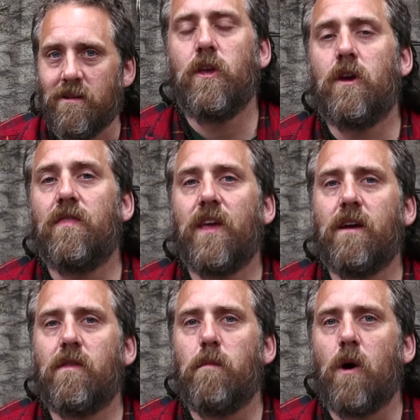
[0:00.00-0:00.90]
You can think
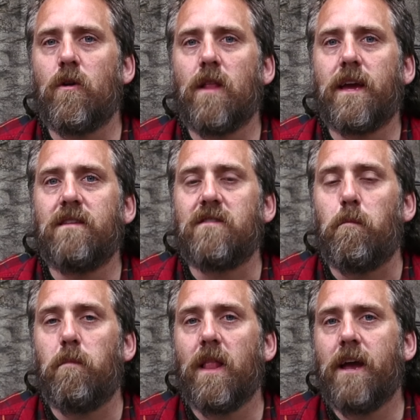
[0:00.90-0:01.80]
of the motor like it's a
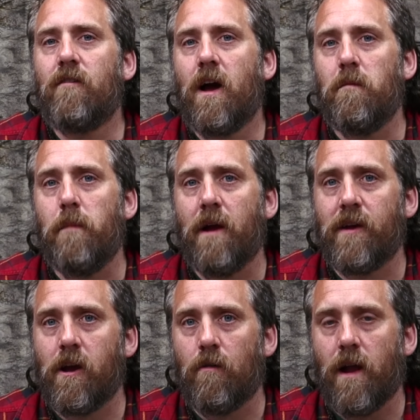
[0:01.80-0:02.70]
playground
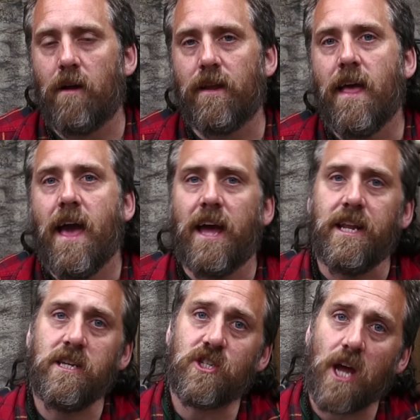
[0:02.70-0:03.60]
merry-go-round, and
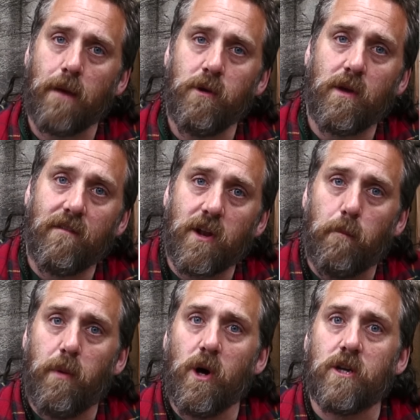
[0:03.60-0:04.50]
each time you give it a
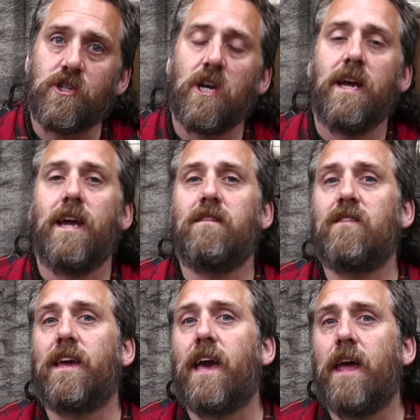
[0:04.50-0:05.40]
push, it's
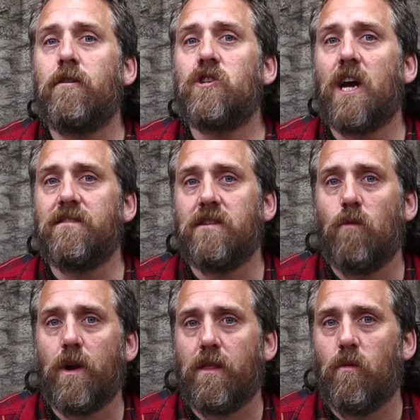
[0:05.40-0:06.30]
like energizing
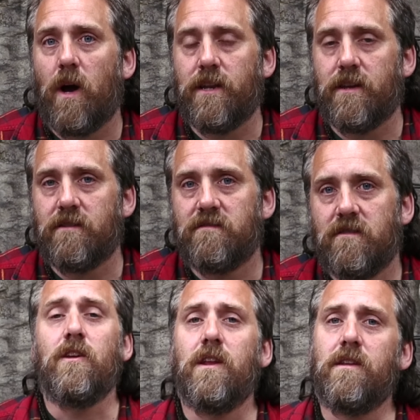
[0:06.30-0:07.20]
one of the windings.
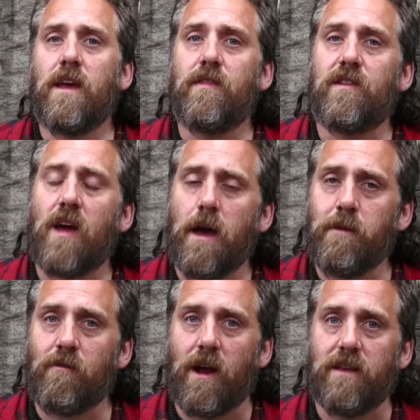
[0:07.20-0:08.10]
You need to get the
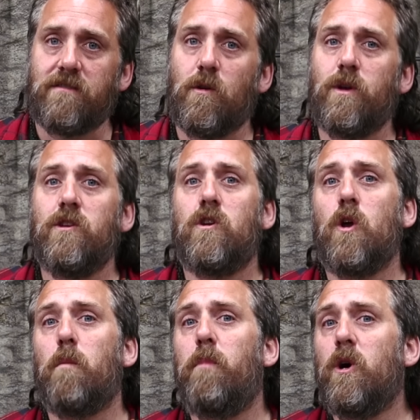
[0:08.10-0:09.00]
timing right, so when you go
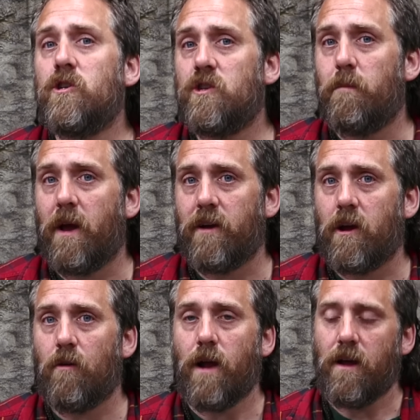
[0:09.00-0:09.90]
to push a
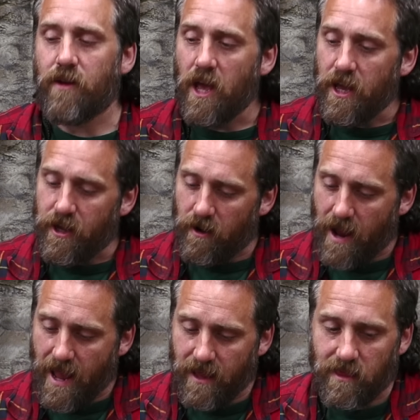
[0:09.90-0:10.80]
merry-go-round, your
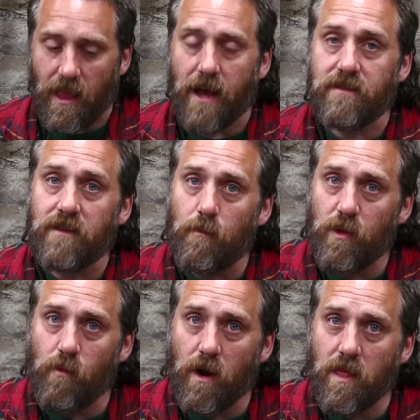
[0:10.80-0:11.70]
hand lines up
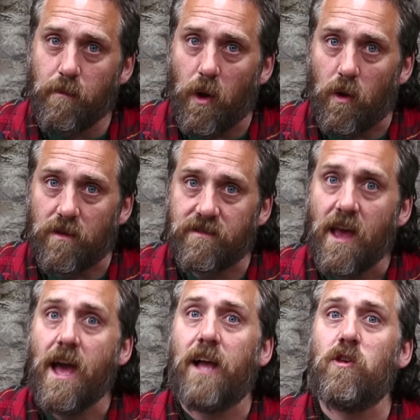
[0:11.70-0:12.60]
with one of the poles,
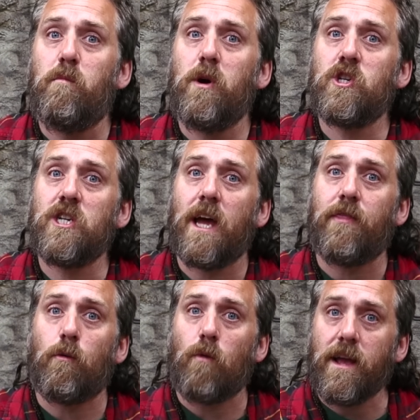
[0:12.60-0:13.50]
and you push it at
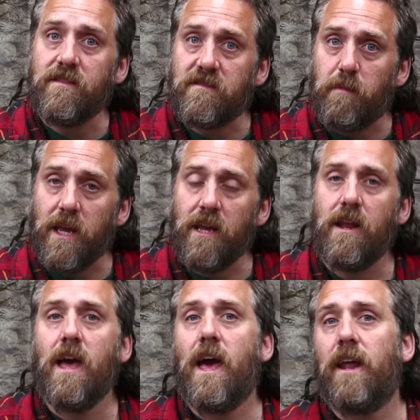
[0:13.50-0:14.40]
the right
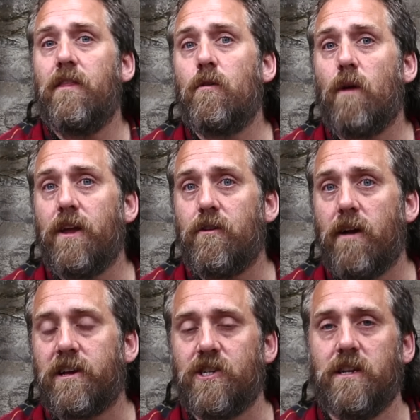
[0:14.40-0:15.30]
speed and in the right
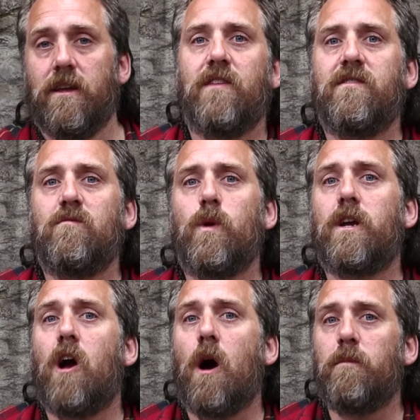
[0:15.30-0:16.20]
direction. This is what a
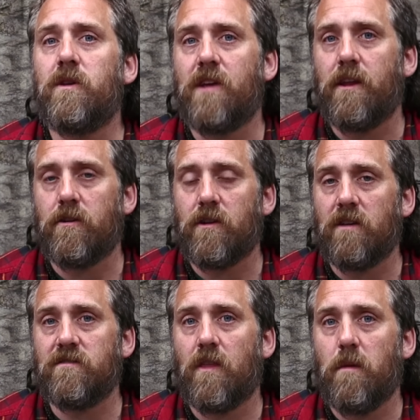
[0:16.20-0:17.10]
commutator
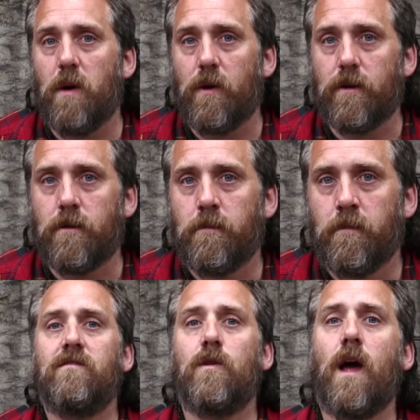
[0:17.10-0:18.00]
does on the motor.
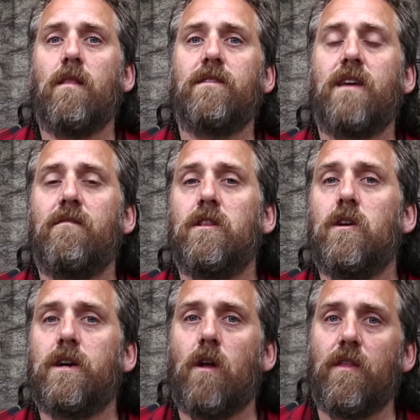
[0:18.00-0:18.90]
So now let's have a
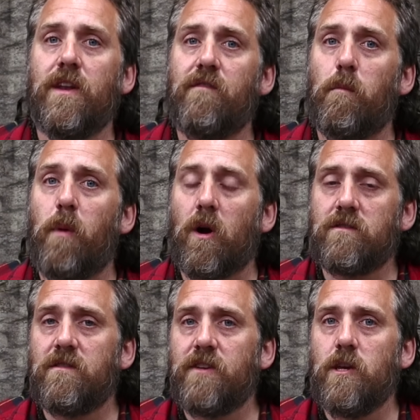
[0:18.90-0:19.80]
look at all the different
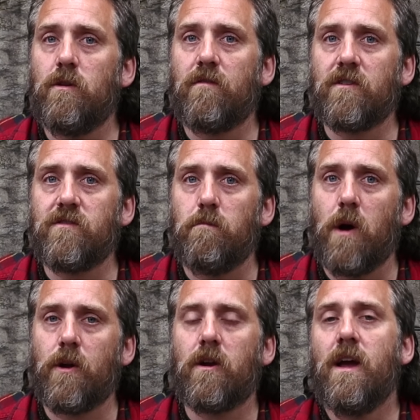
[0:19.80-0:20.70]
parts of a universal
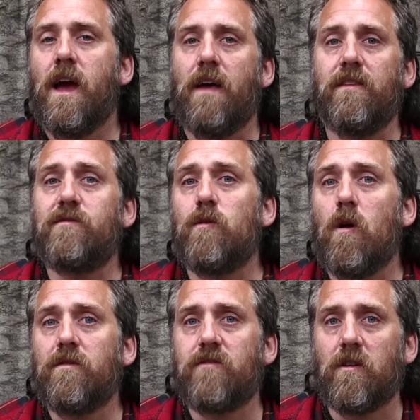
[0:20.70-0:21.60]
motor, and this will
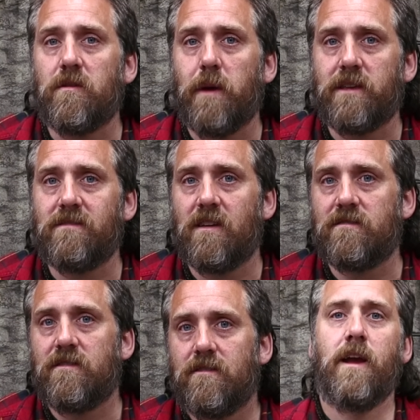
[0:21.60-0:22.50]
all start to make sense.